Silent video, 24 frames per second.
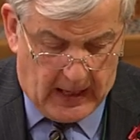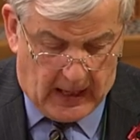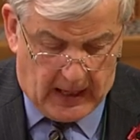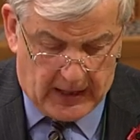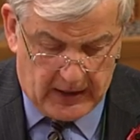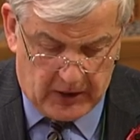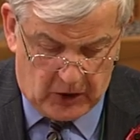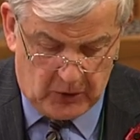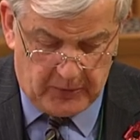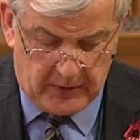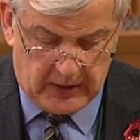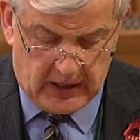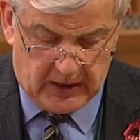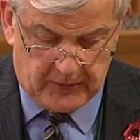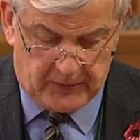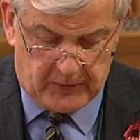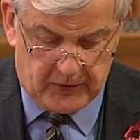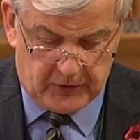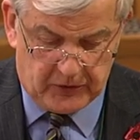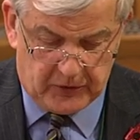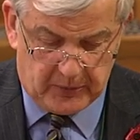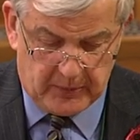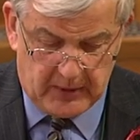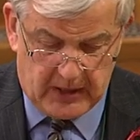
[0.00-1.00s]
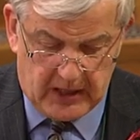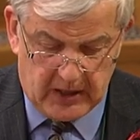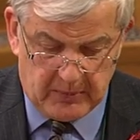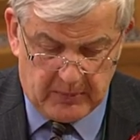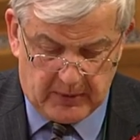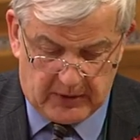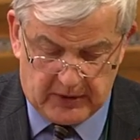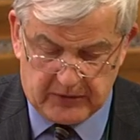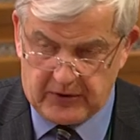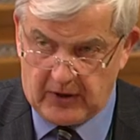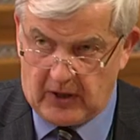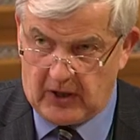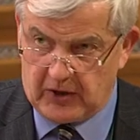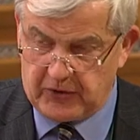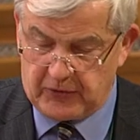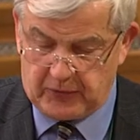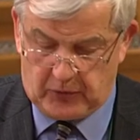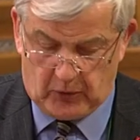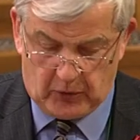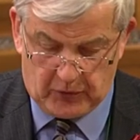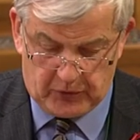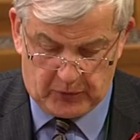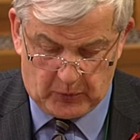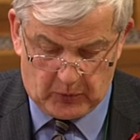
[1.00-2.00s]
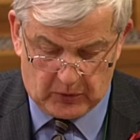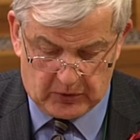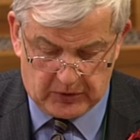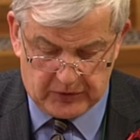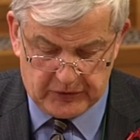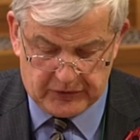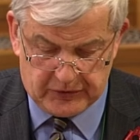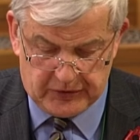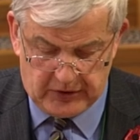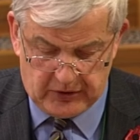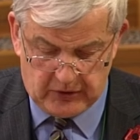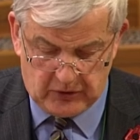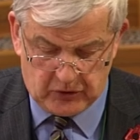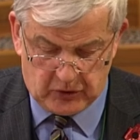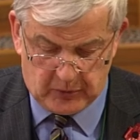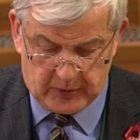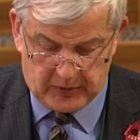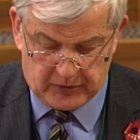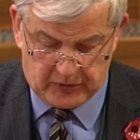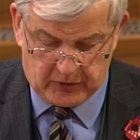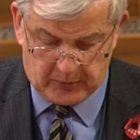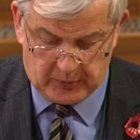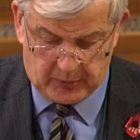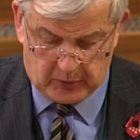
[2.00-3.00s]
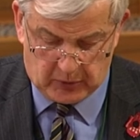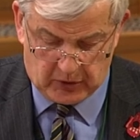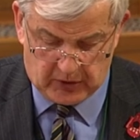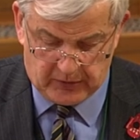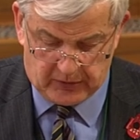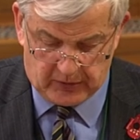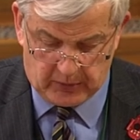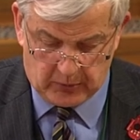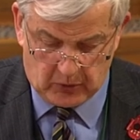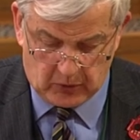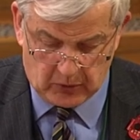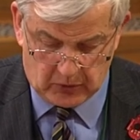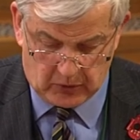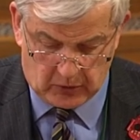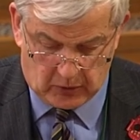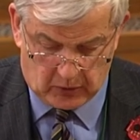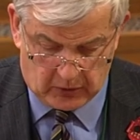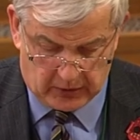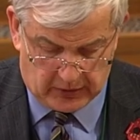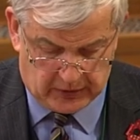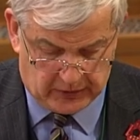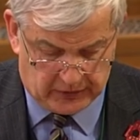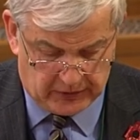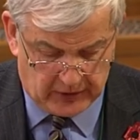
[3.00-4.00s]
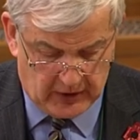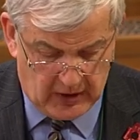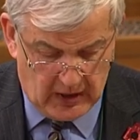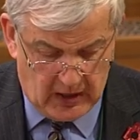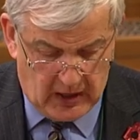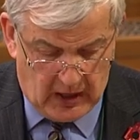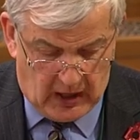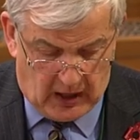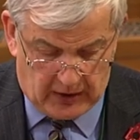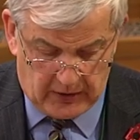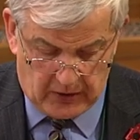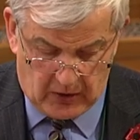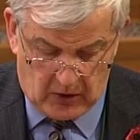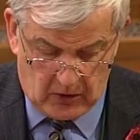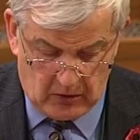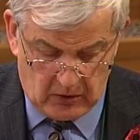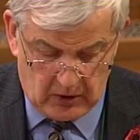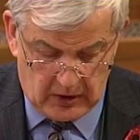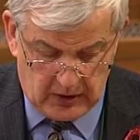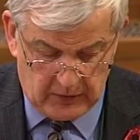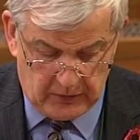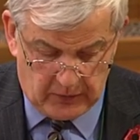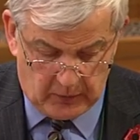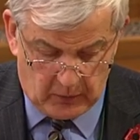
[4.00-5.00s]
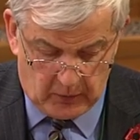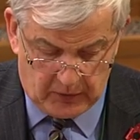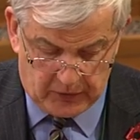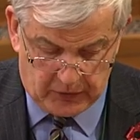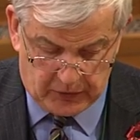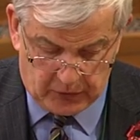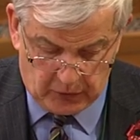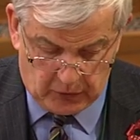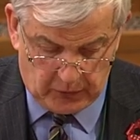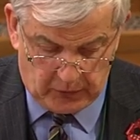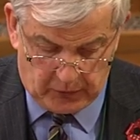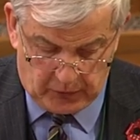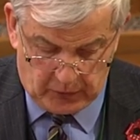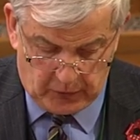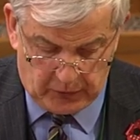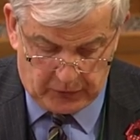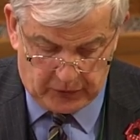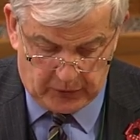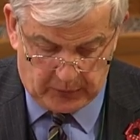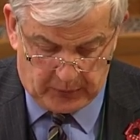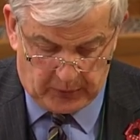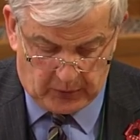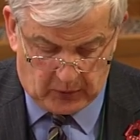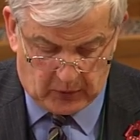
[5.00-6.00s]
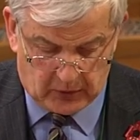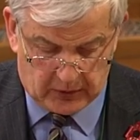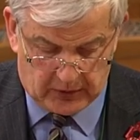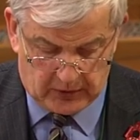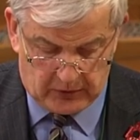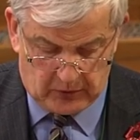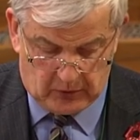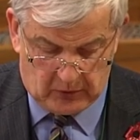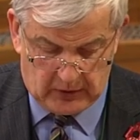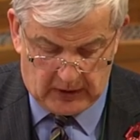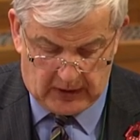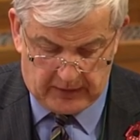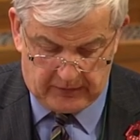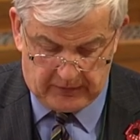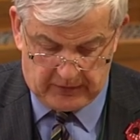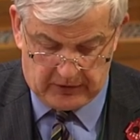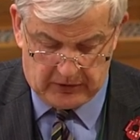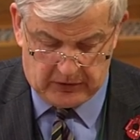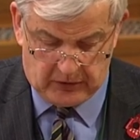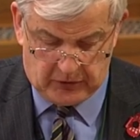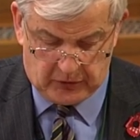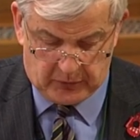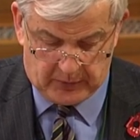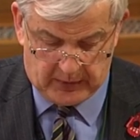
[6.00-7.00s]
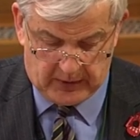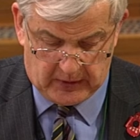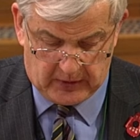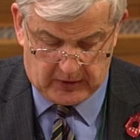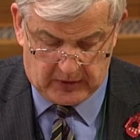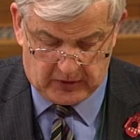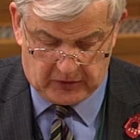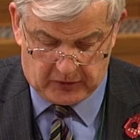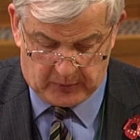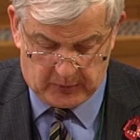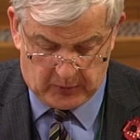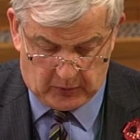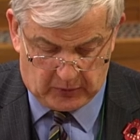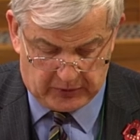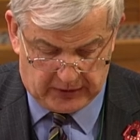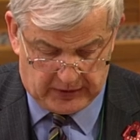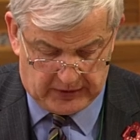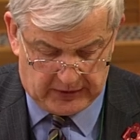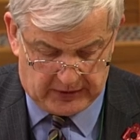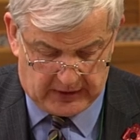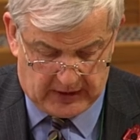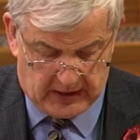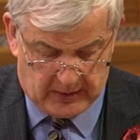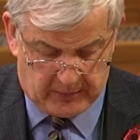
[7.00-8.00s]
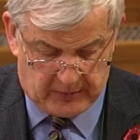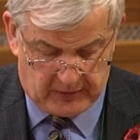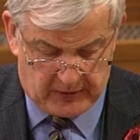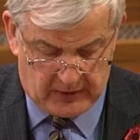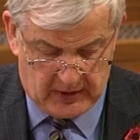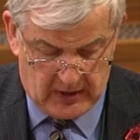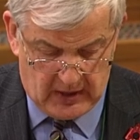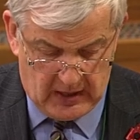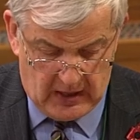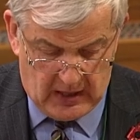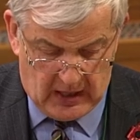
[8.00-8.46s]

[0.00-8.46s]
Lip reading: I hope the efforts made by the task force will continue to be supported from all corners, and only with full support can all avenues be explored in depth.